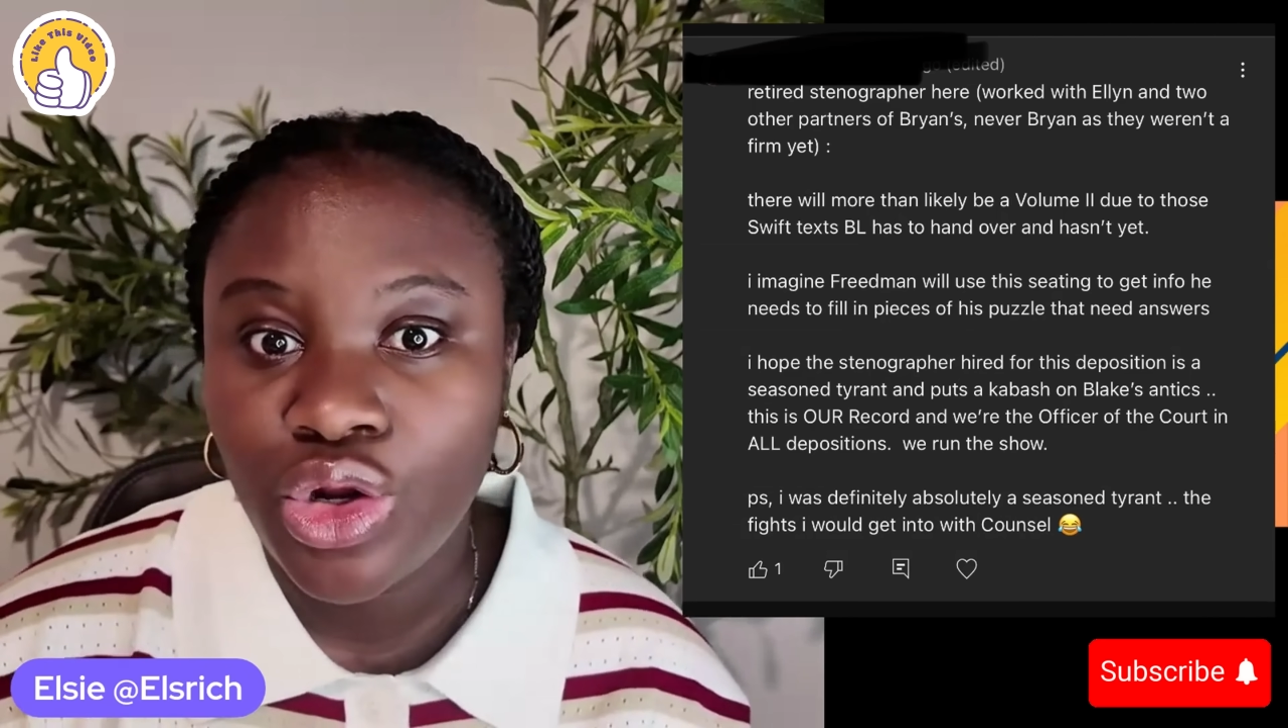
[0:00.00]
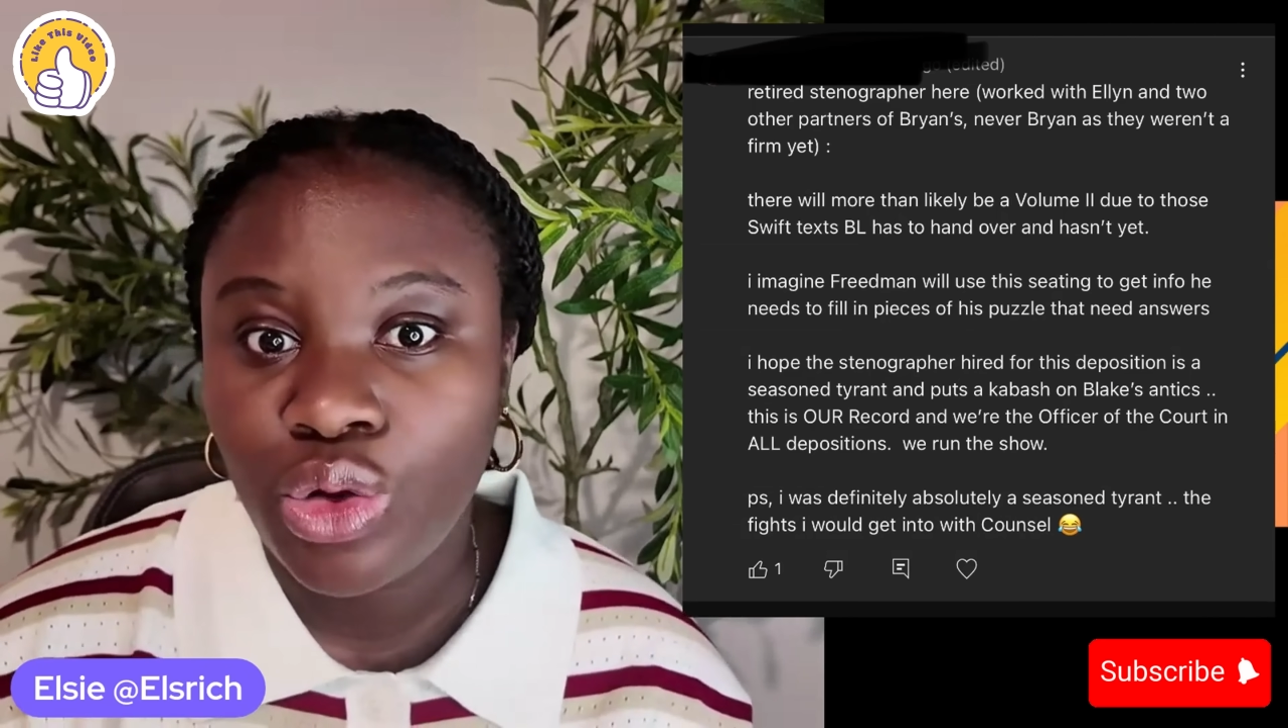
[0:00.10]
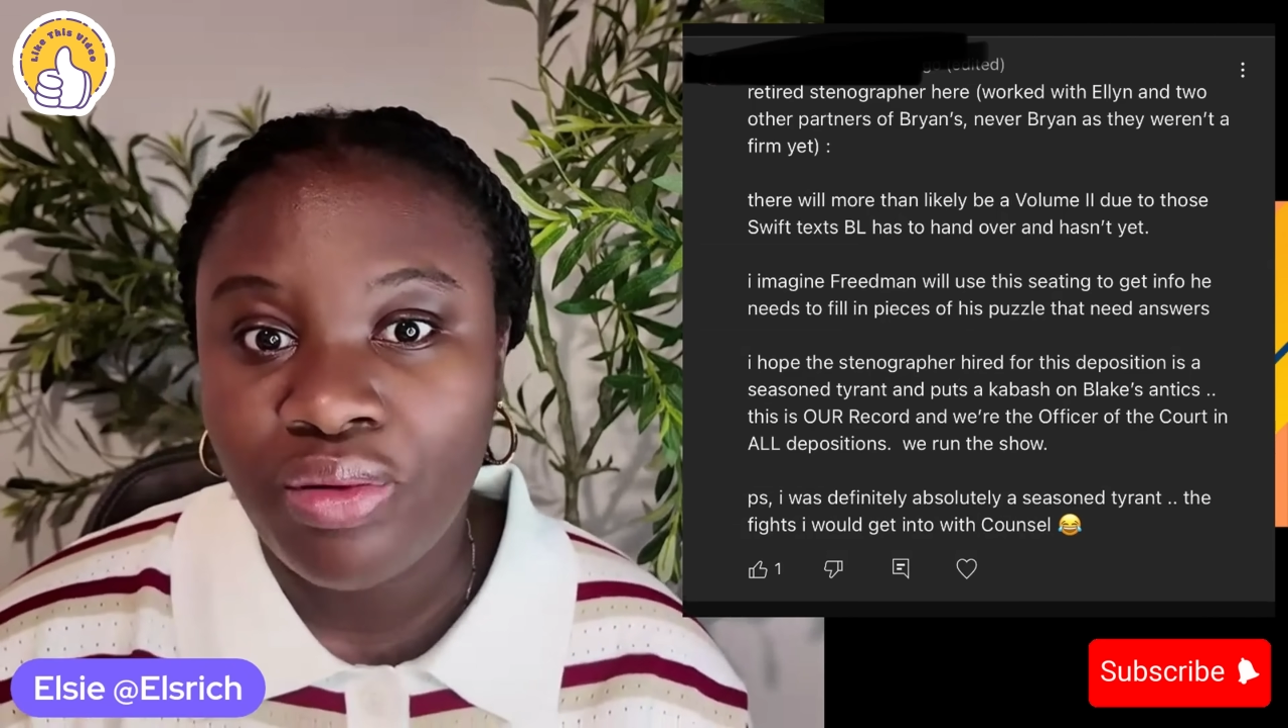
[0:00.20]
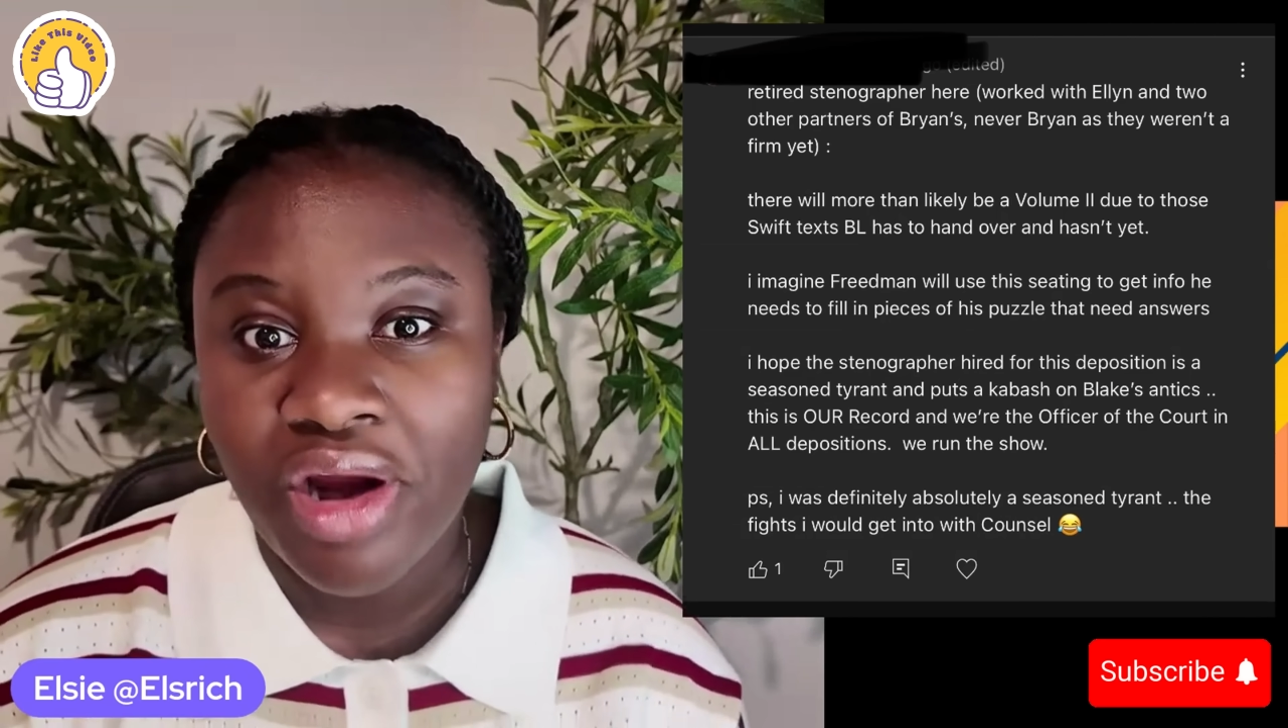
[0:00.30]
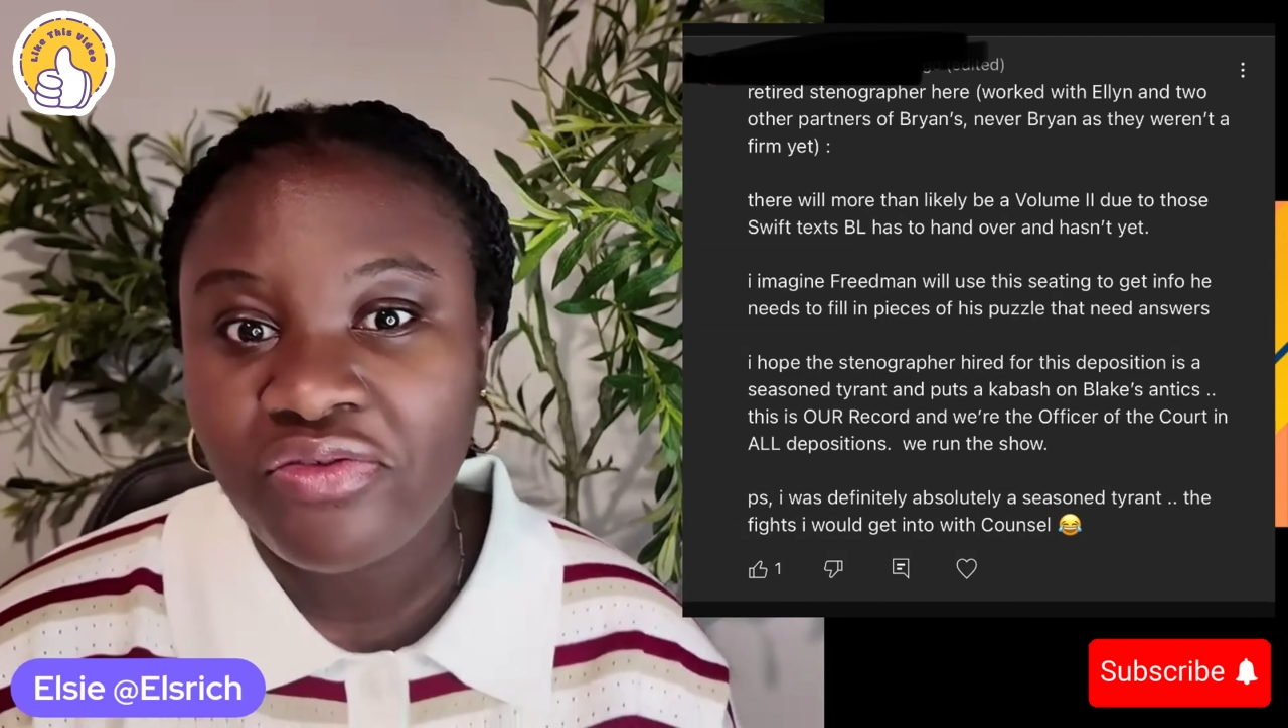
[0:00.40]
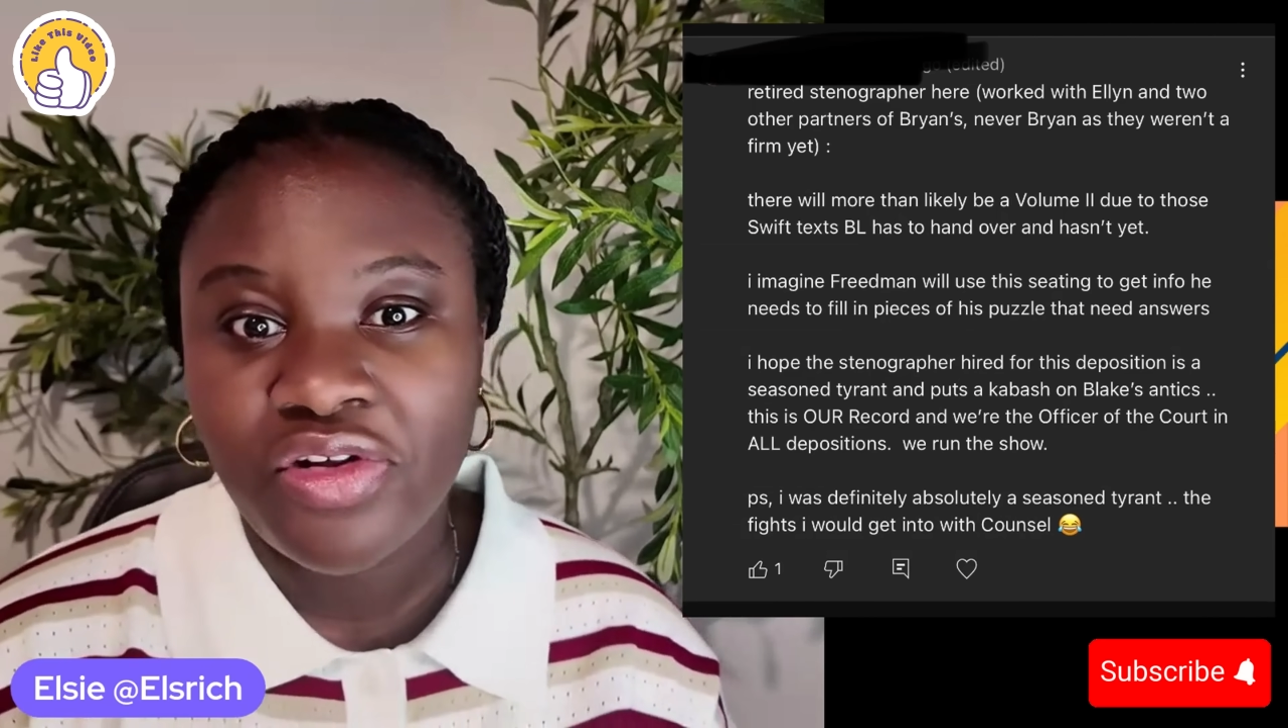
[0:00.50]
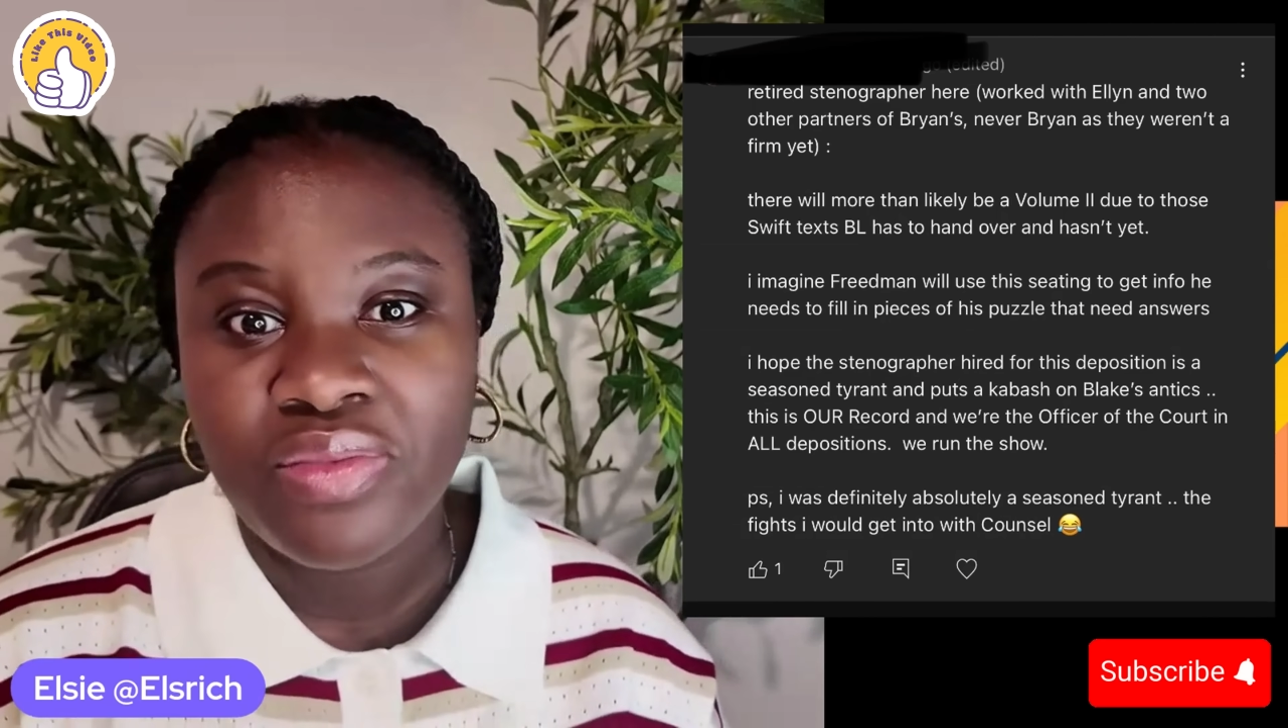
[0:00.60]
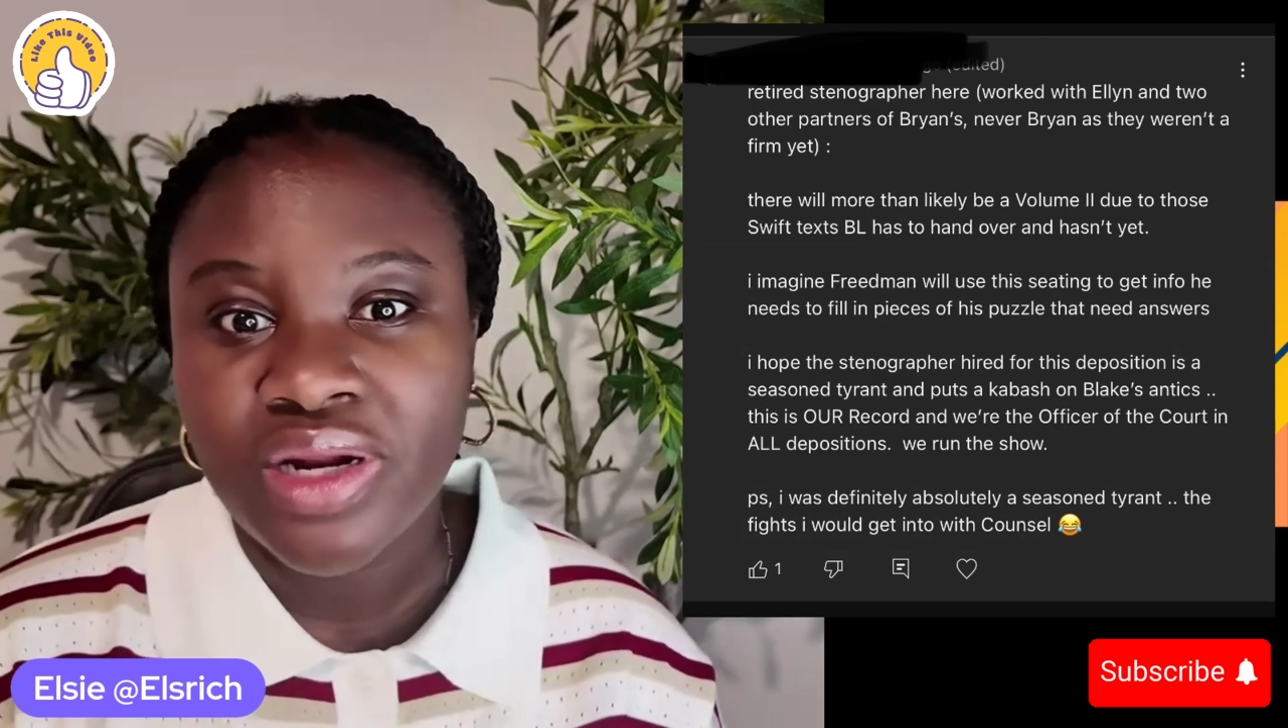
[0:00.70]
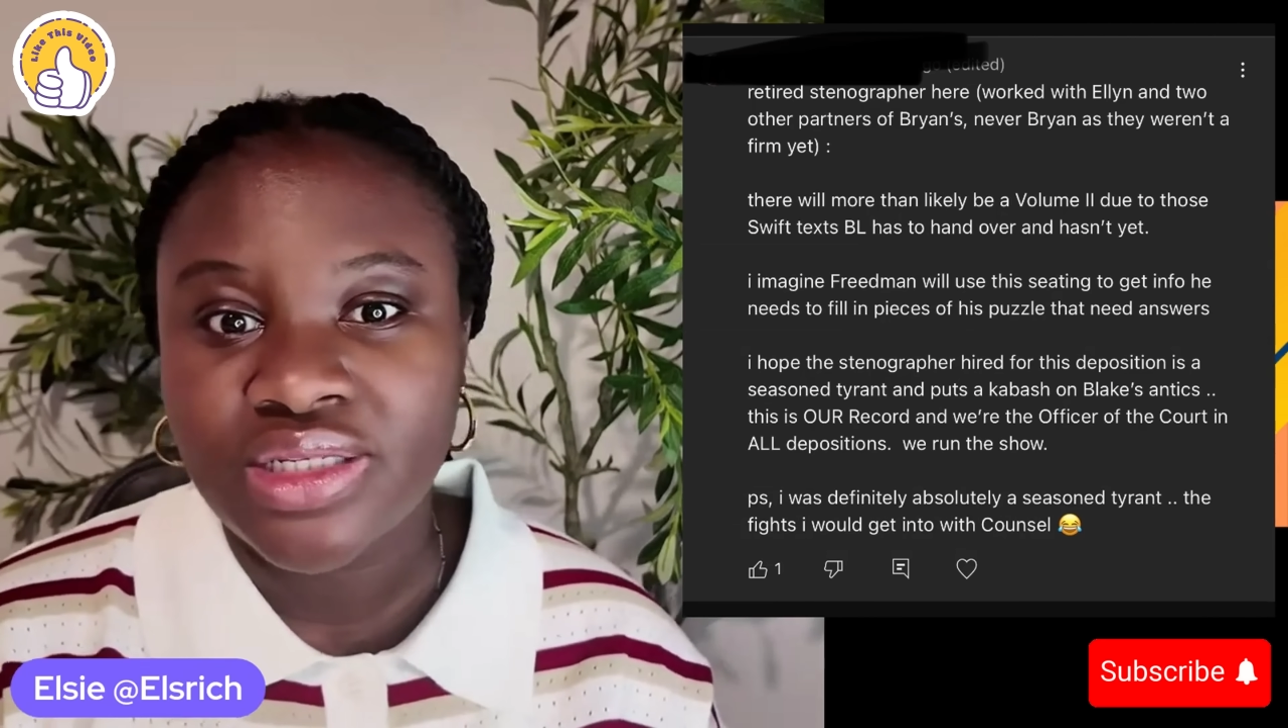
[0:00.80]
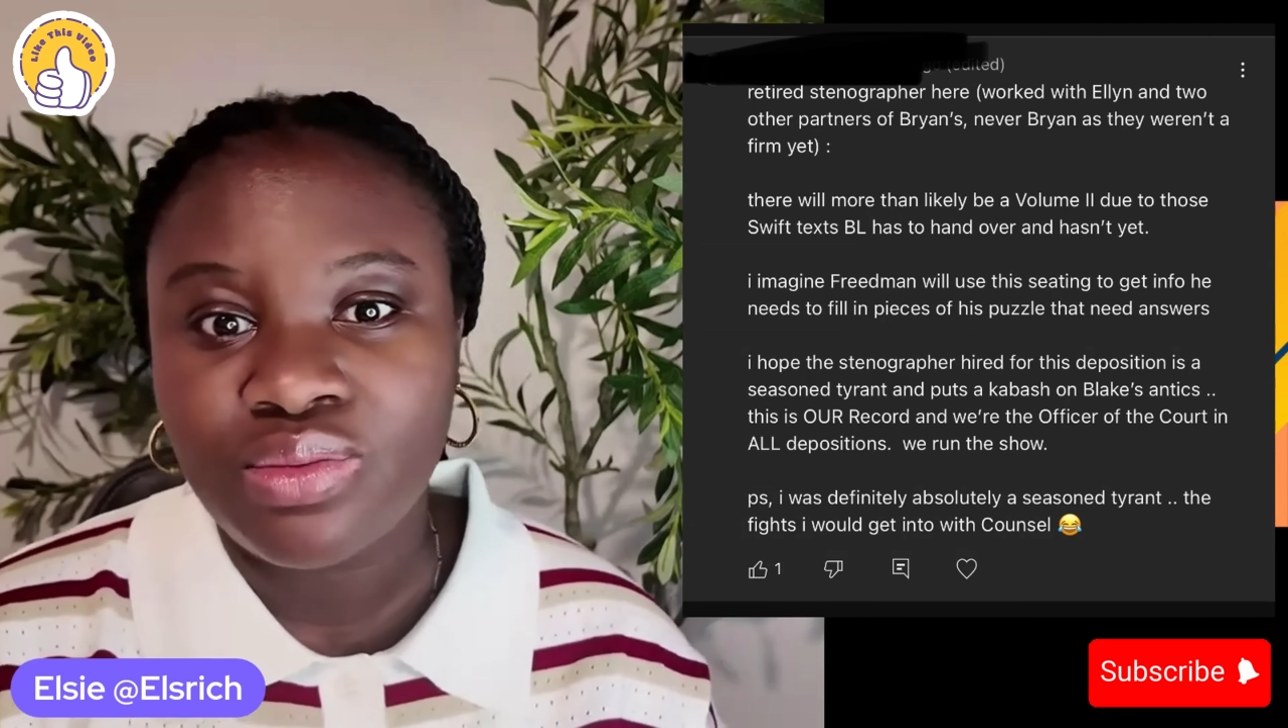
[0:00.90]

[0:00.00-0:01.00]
Brian Friedman is